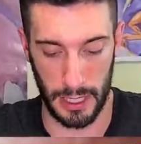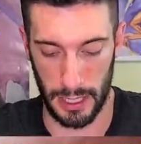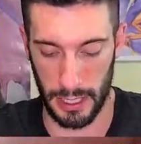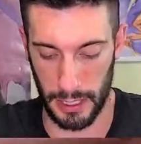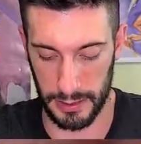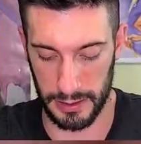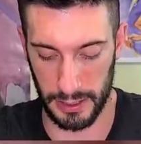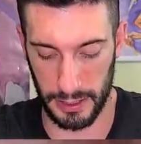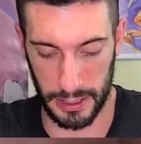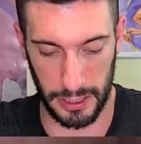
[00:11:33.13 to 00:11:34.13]
And
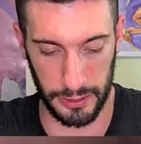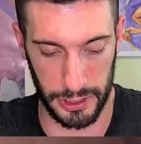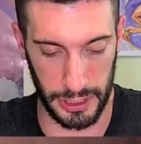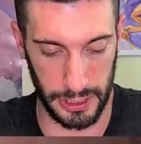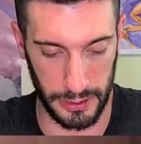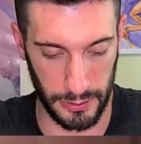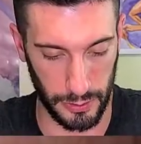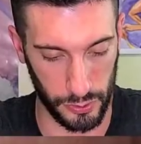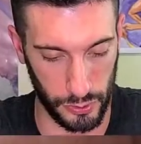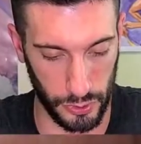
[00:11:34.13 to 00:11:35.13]
Psychic Energy.
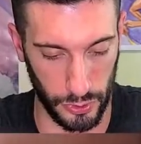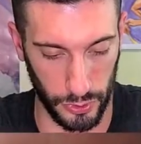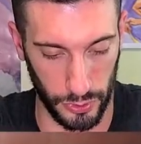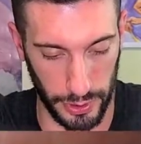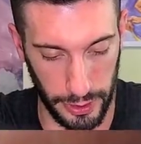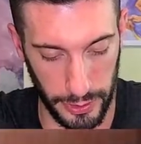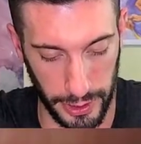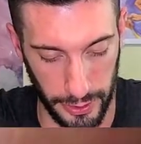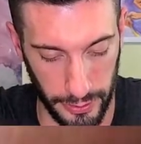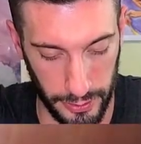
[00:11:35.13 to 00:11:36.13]
Ooh, there we
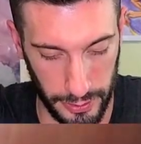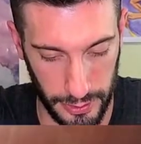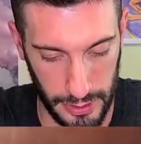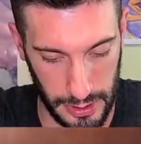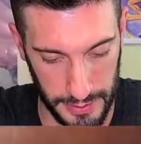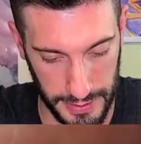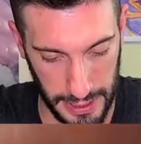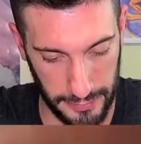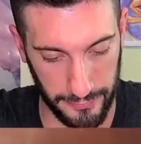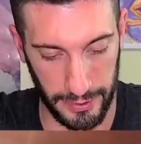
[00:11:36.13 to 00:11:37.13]
go.
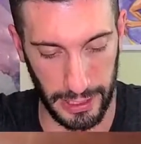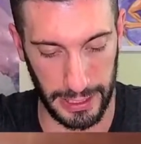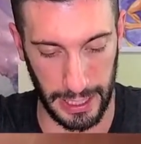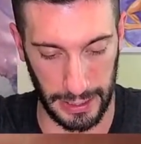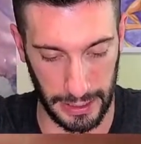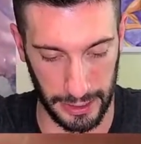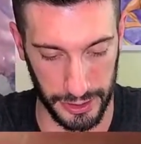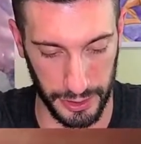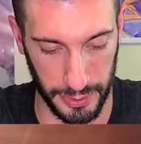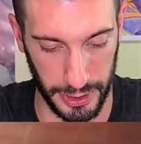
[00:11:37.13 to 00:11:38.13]
I feel like that guy
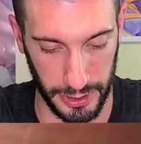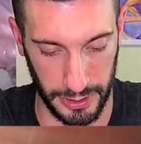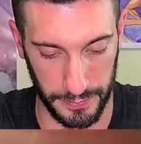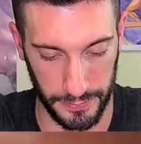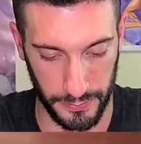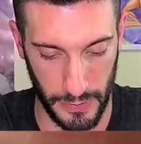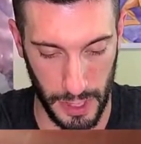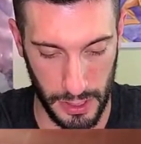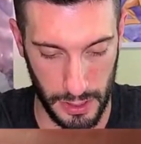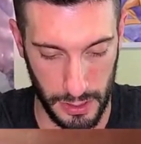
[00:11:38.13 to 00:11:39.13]
should have been a,
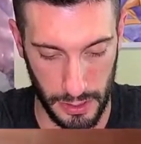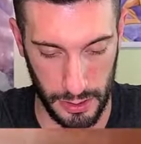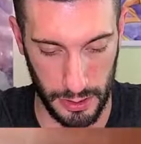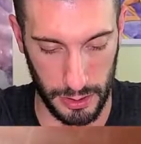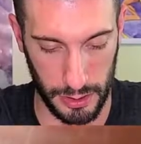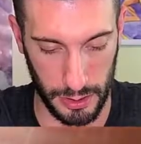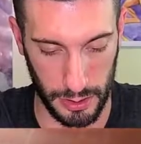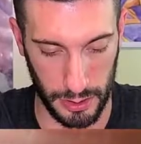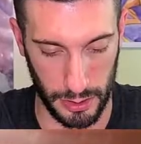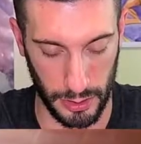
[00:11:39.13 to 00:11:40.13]

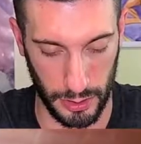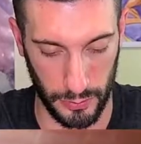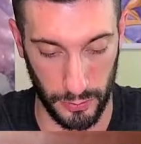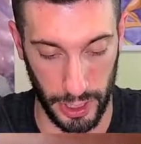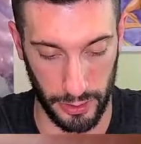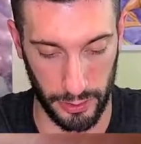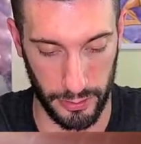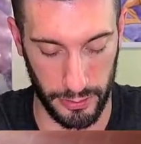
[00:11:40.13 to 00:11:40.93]
uh, a rare.